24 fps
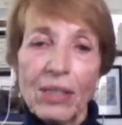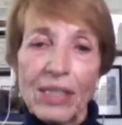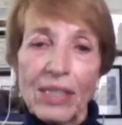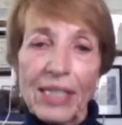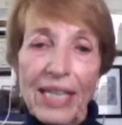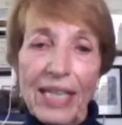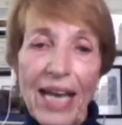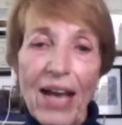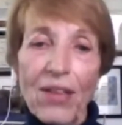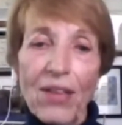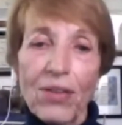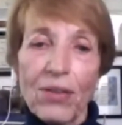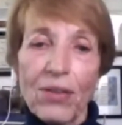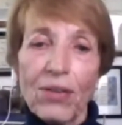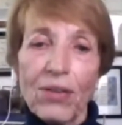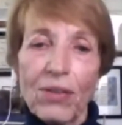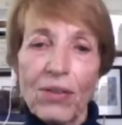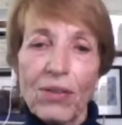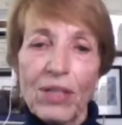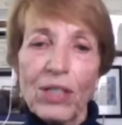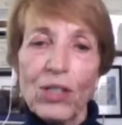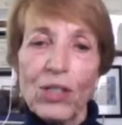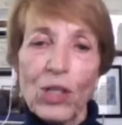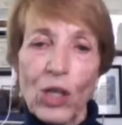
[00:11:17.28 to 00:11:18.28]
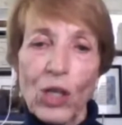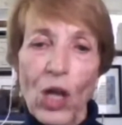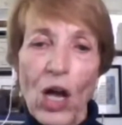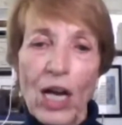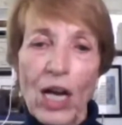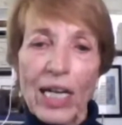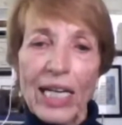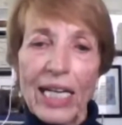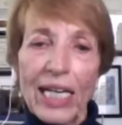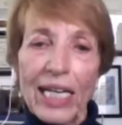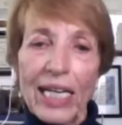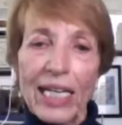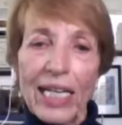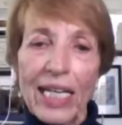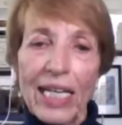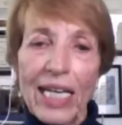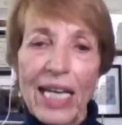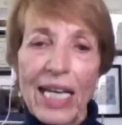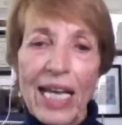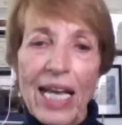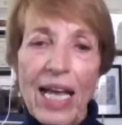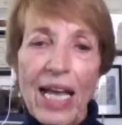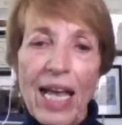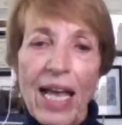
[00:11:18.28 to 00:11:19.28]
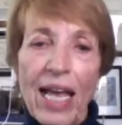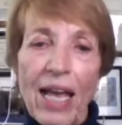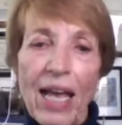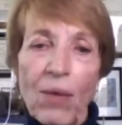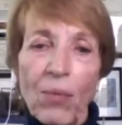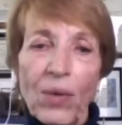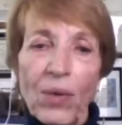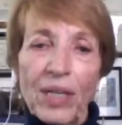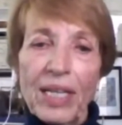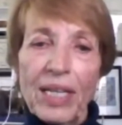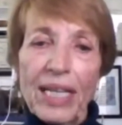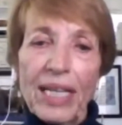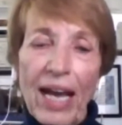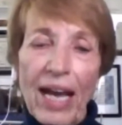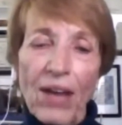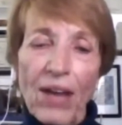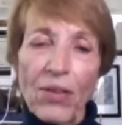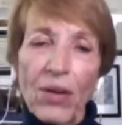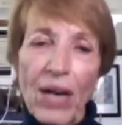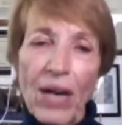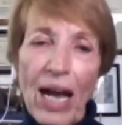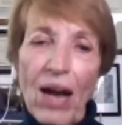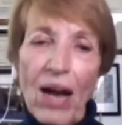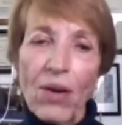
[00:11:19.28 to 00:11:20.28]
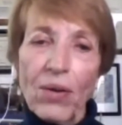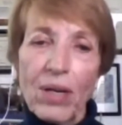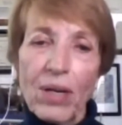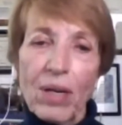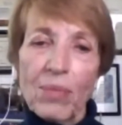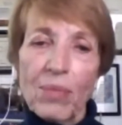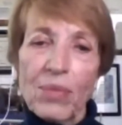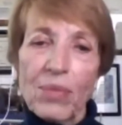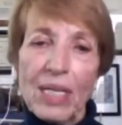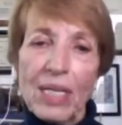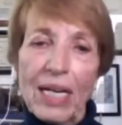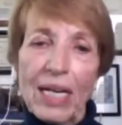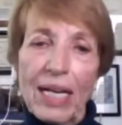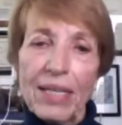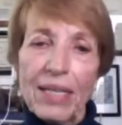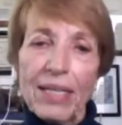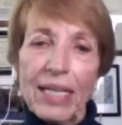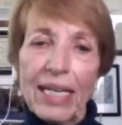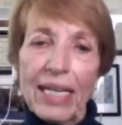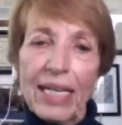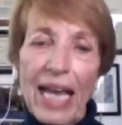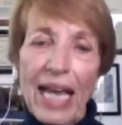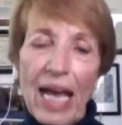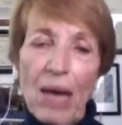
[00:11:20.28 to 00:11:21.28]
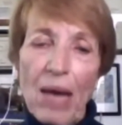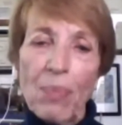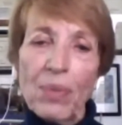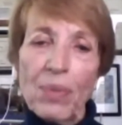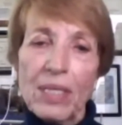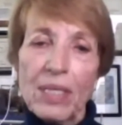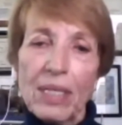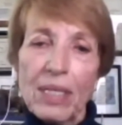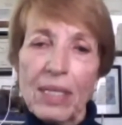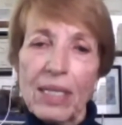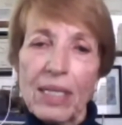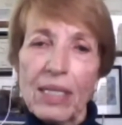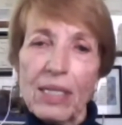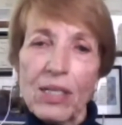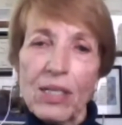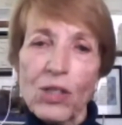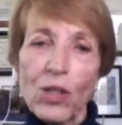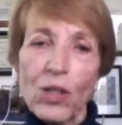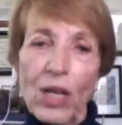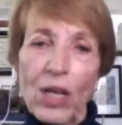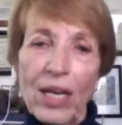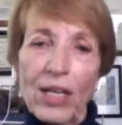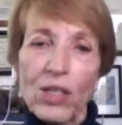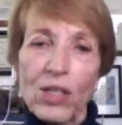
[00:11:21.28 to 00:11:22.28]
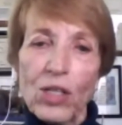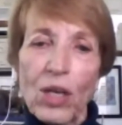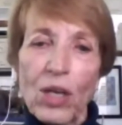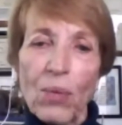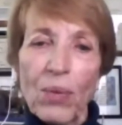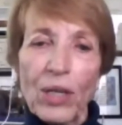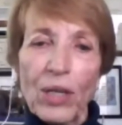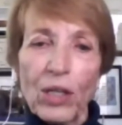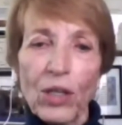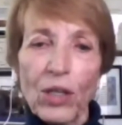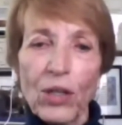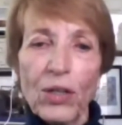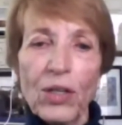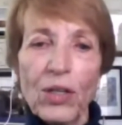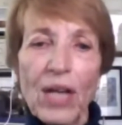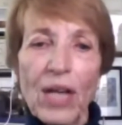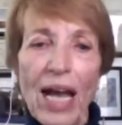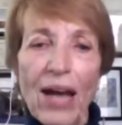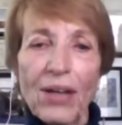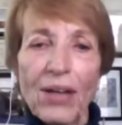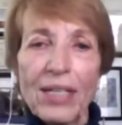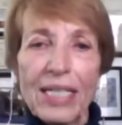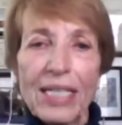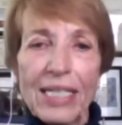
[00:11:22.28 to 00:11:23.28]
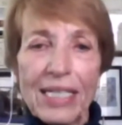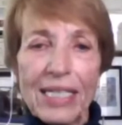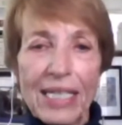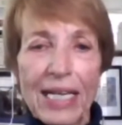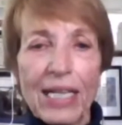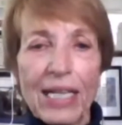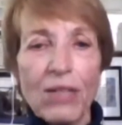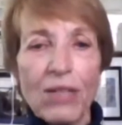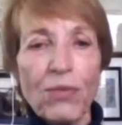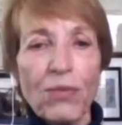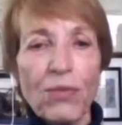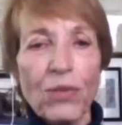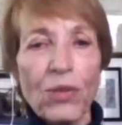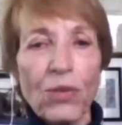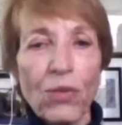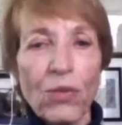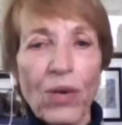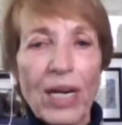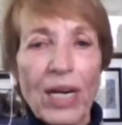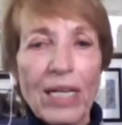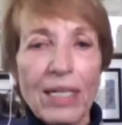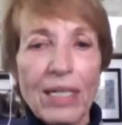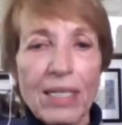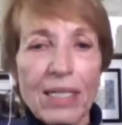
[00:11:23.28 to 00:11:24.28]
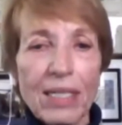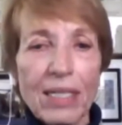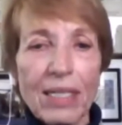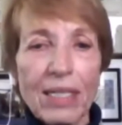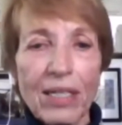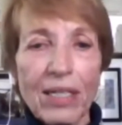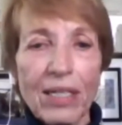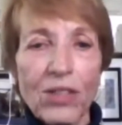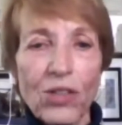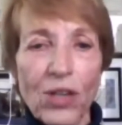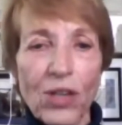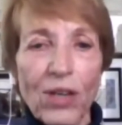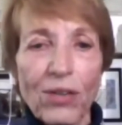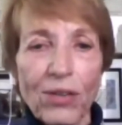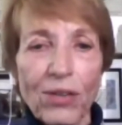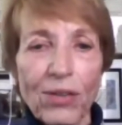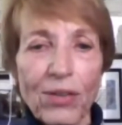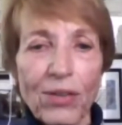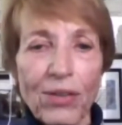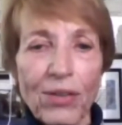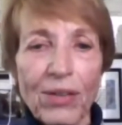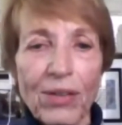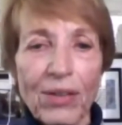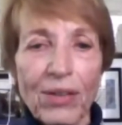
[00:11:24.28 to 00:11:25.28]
together this longing. One of the other outcomes that I think happens in this is, is that we learn how to stand for the greatness in each other.